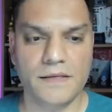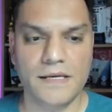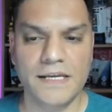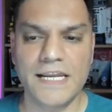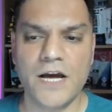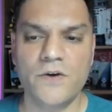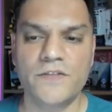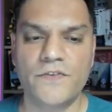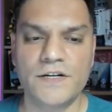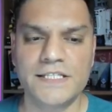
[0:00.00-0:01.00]
And now the
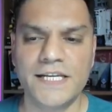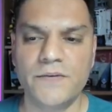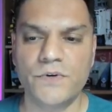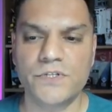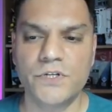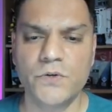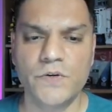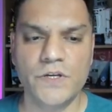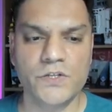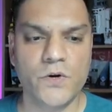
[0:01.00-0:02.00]
first thing you want to do
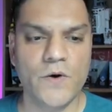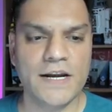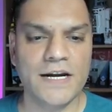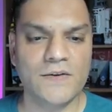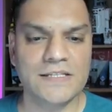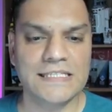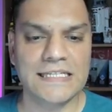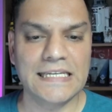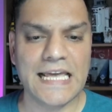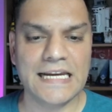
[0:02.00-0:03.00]
is go ahead and now
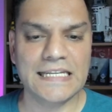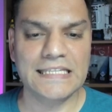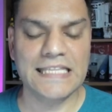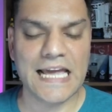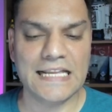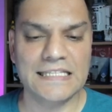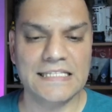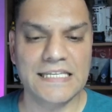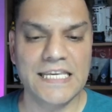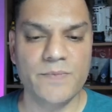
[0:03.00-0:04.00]
select that
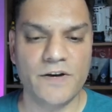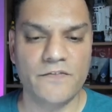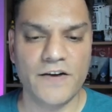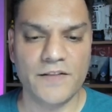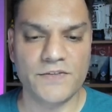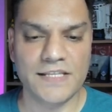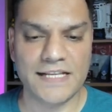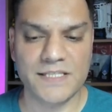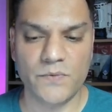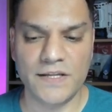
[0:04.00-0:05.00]
schema file. So that's
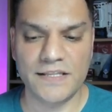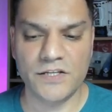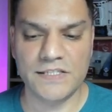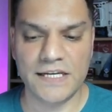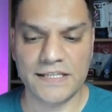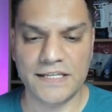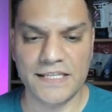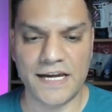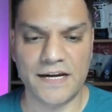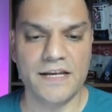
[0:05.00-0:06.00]
the one, they selected
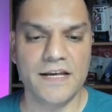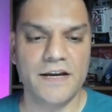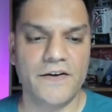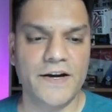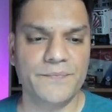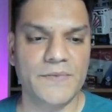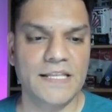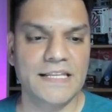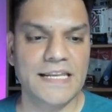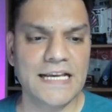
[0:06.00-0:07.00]
that, right?
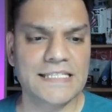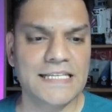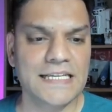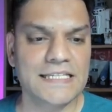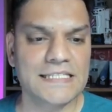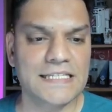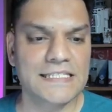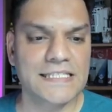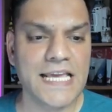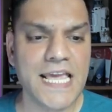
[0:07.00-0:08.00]
And the next thing is
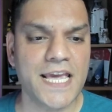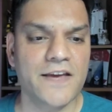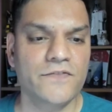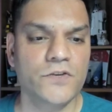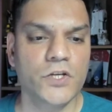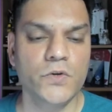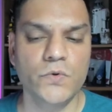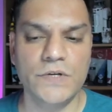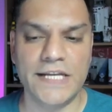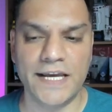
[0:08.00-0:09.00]
save
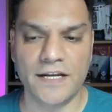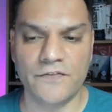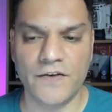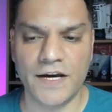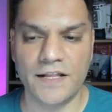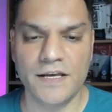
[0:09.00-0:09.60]
to data file.